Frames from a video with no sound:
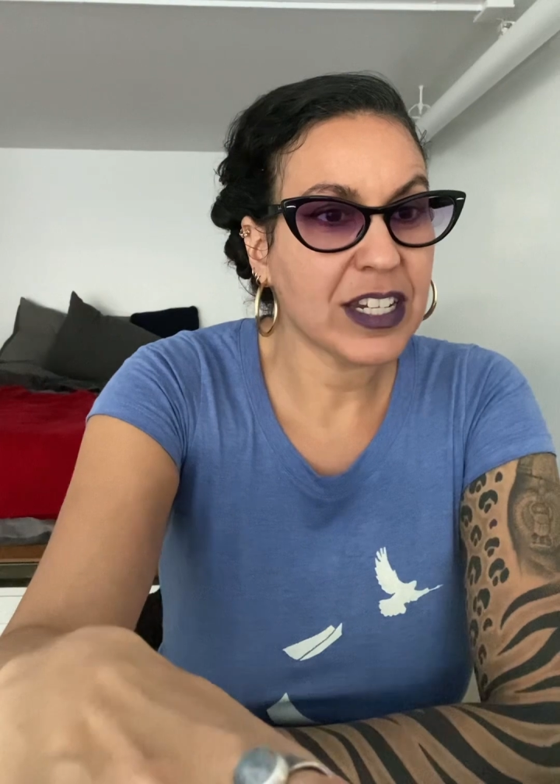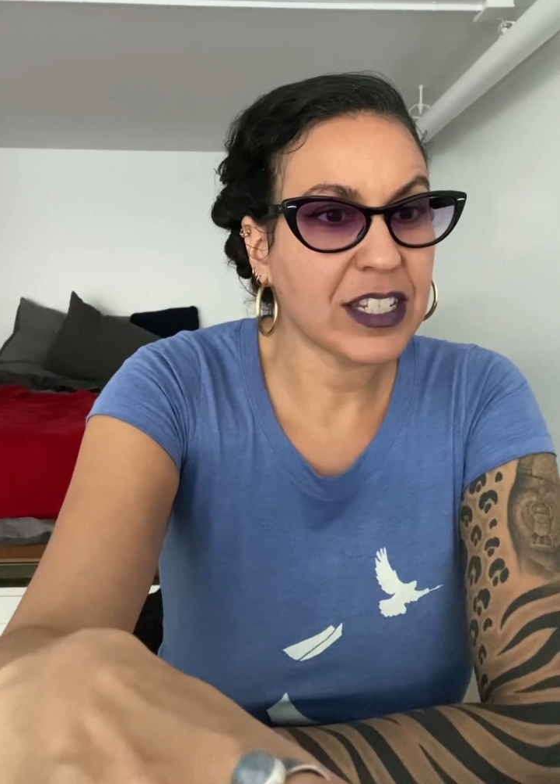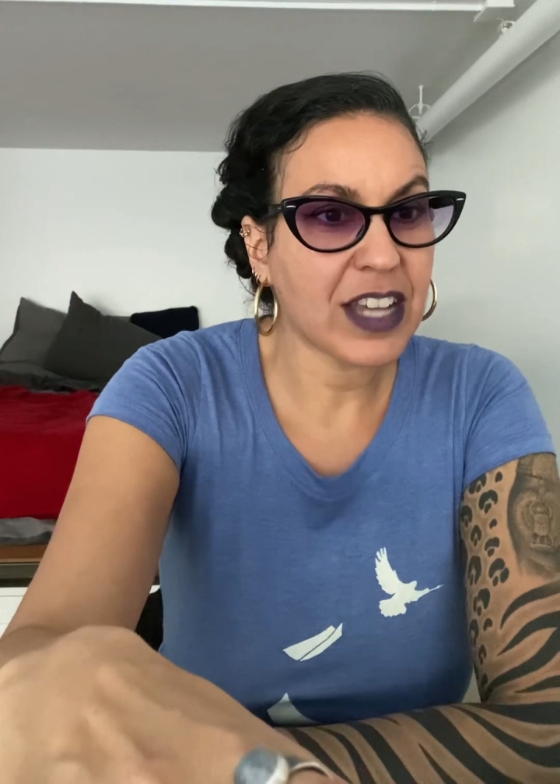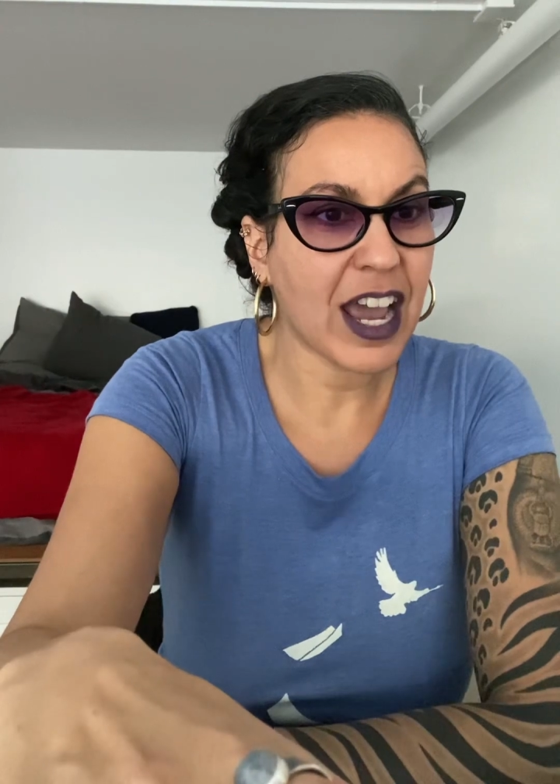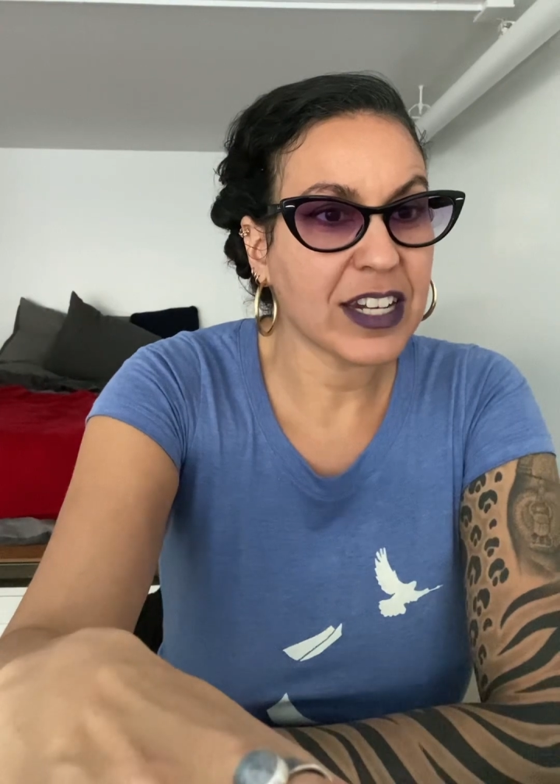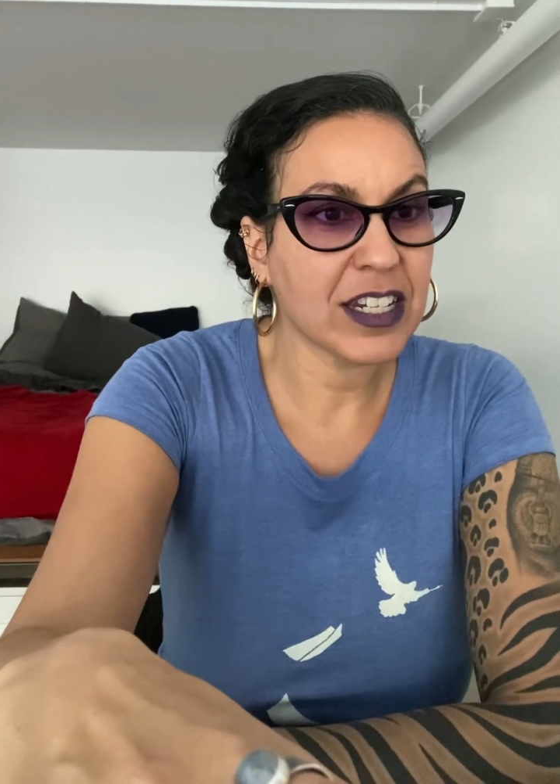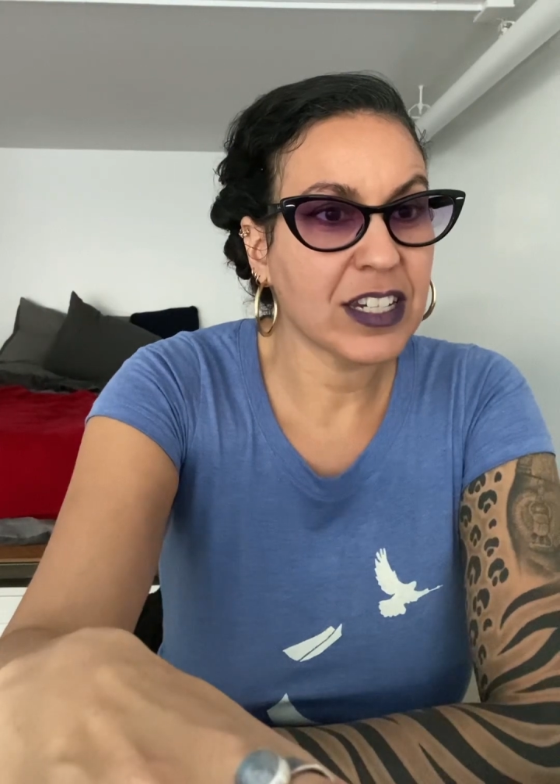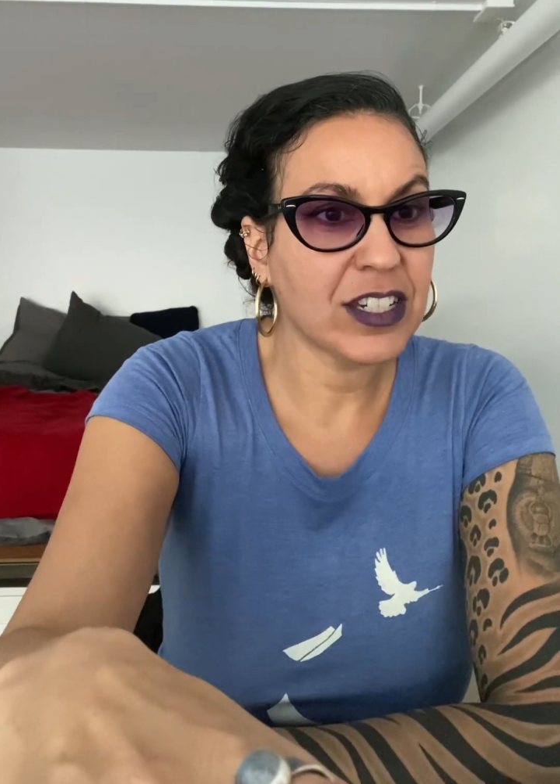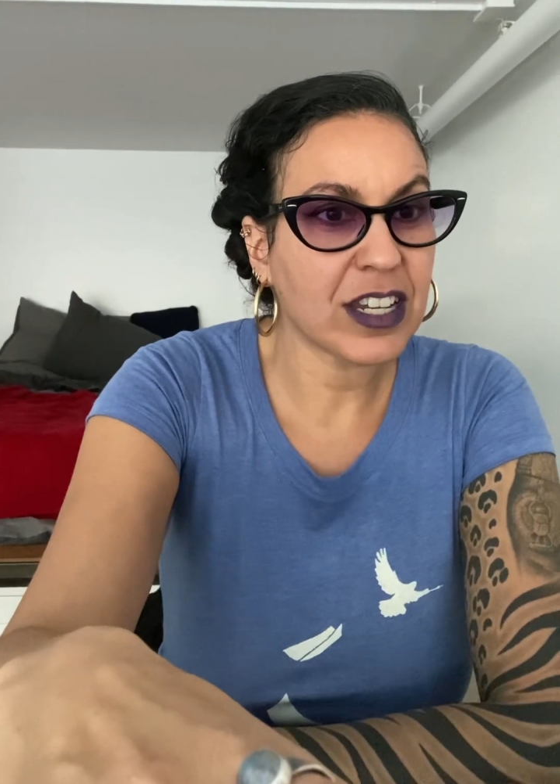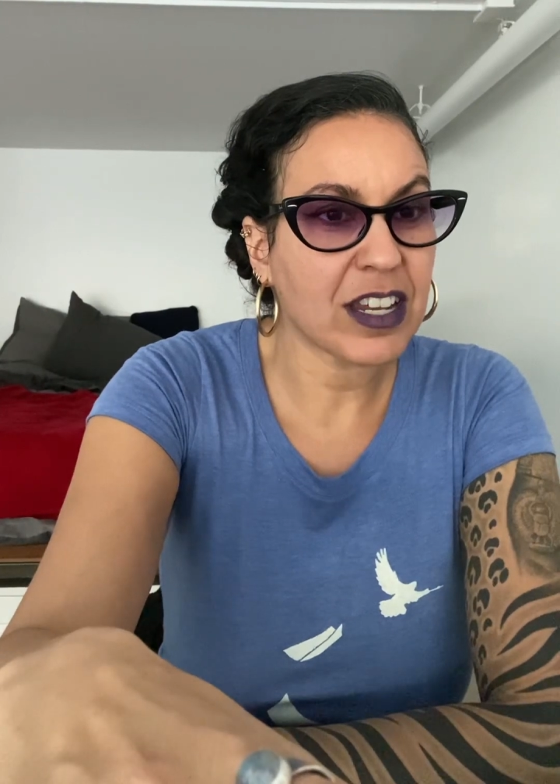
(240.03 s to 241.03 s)

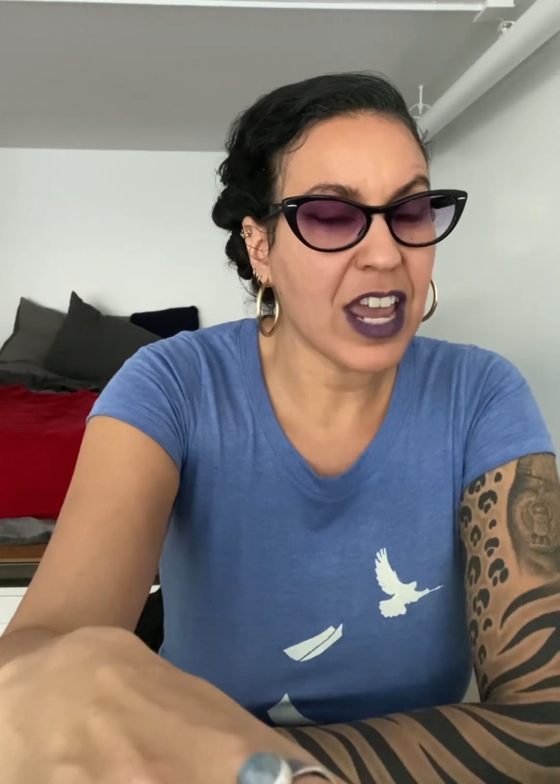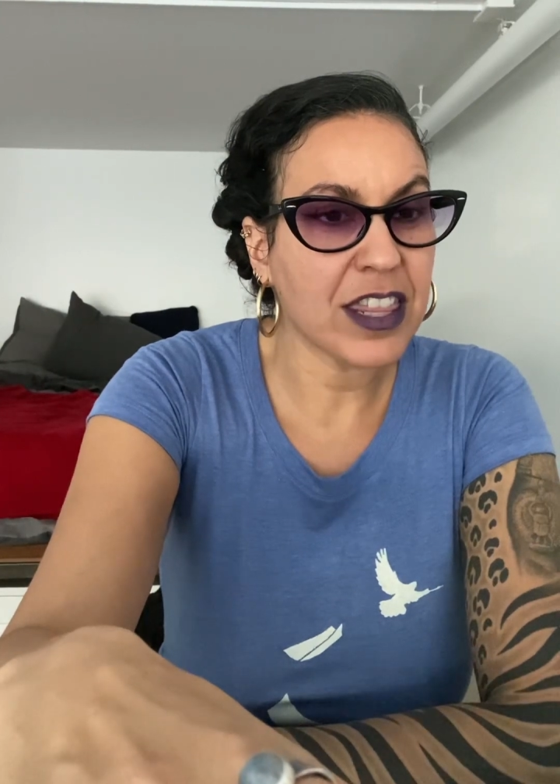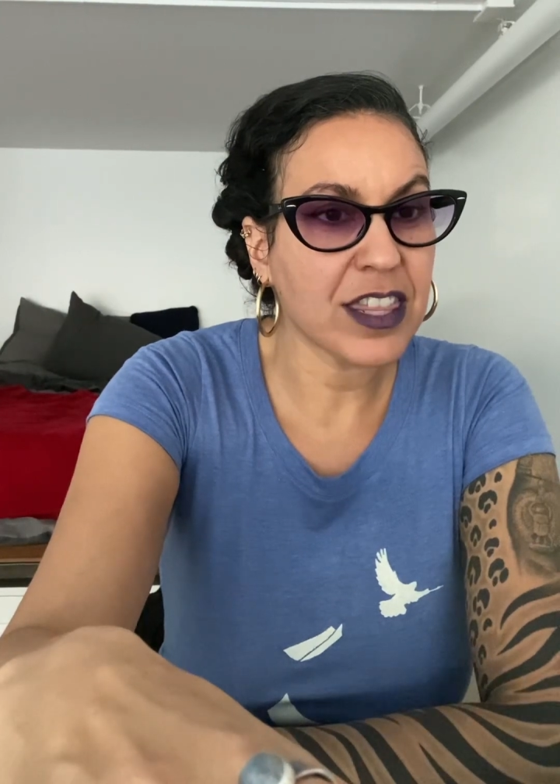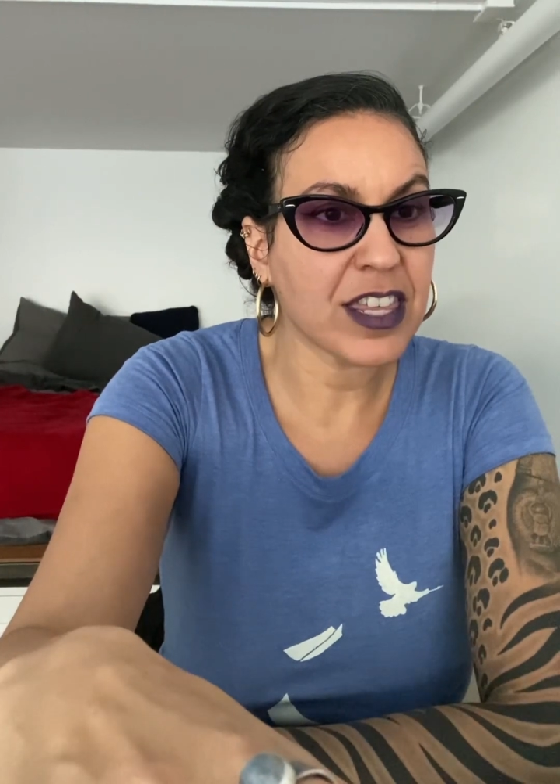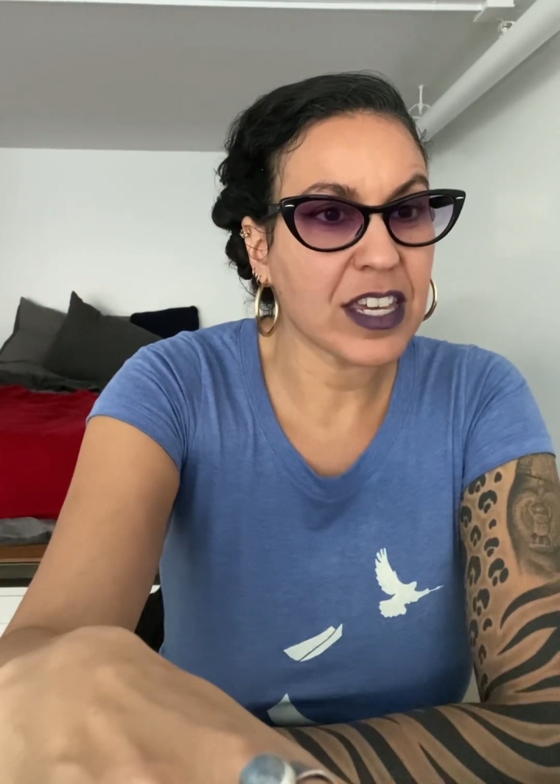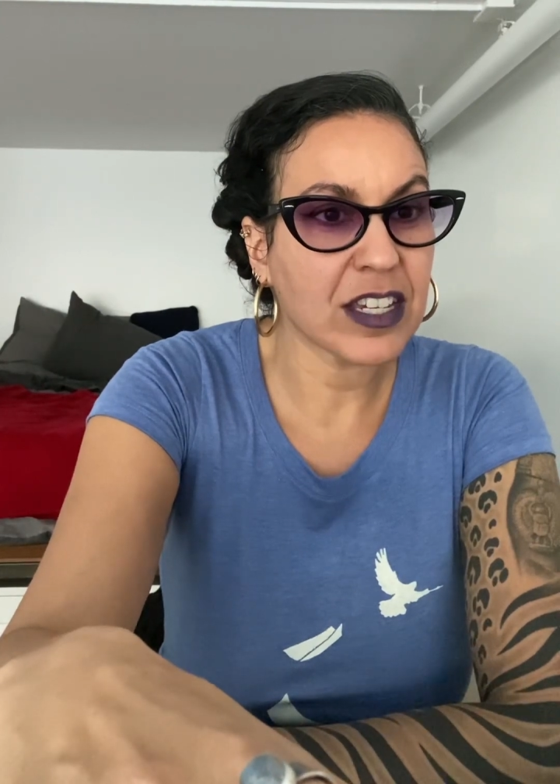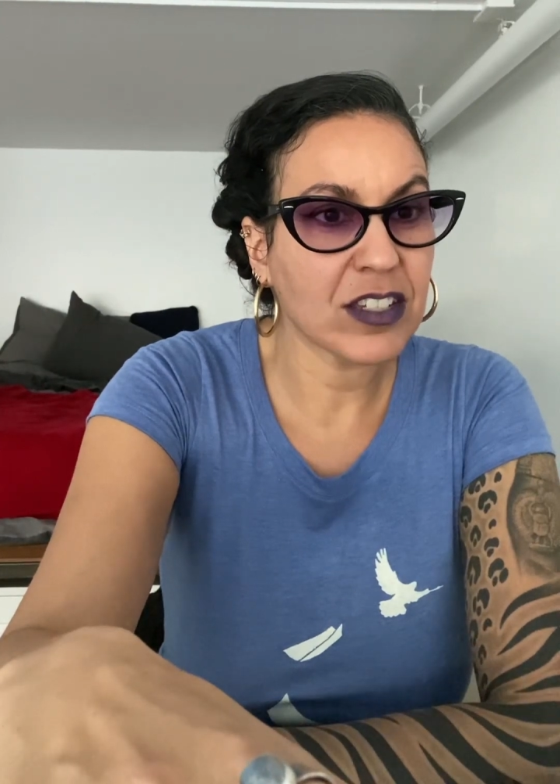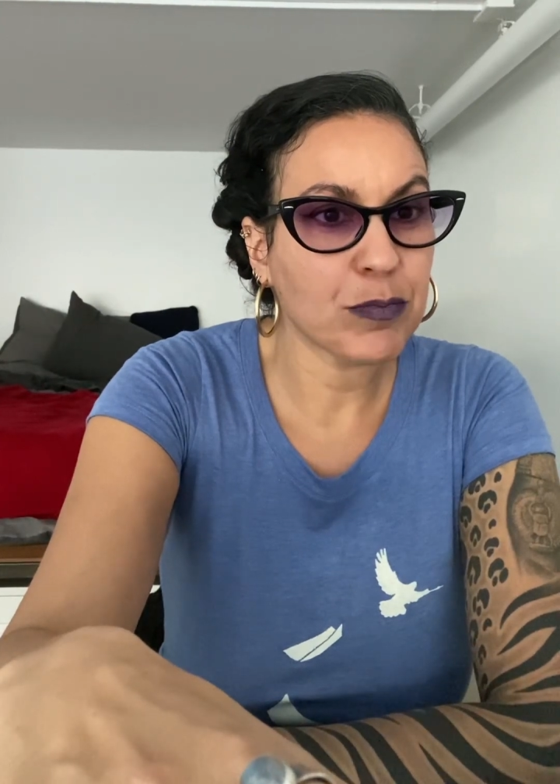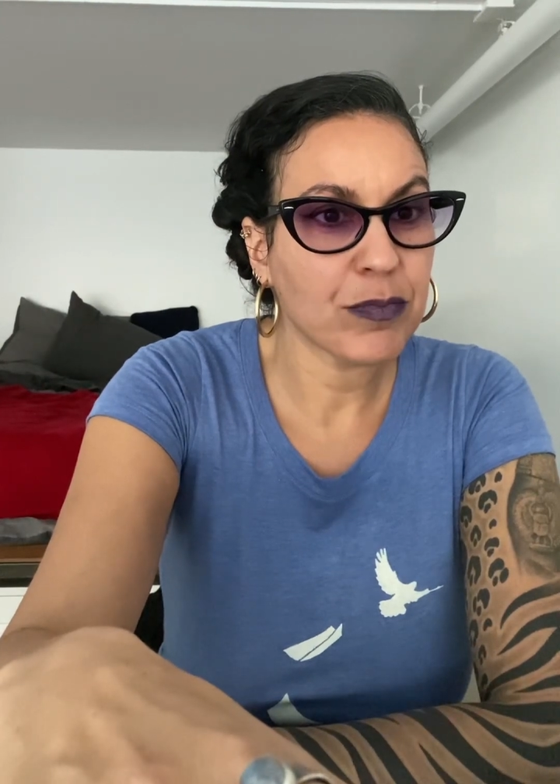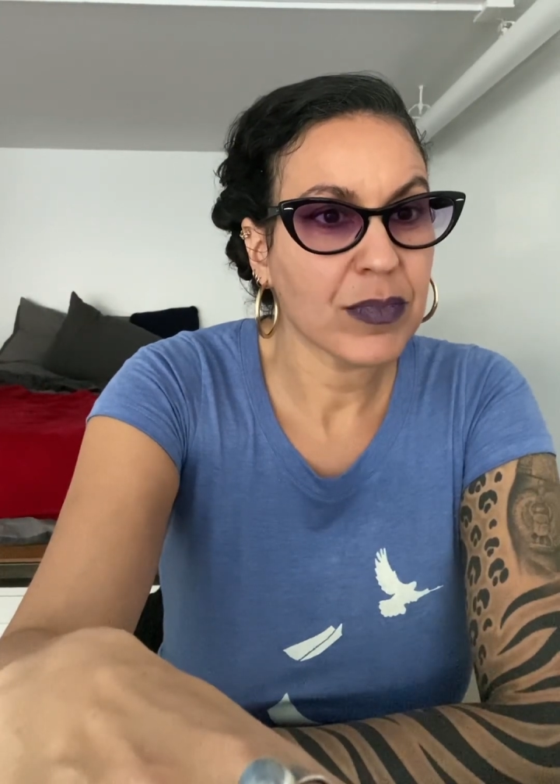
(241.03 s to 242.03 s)
decided to end
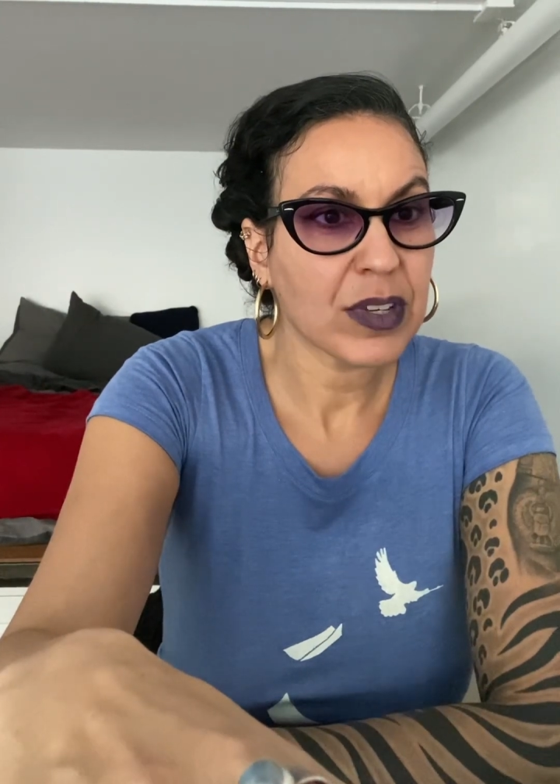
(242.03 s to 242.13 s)
things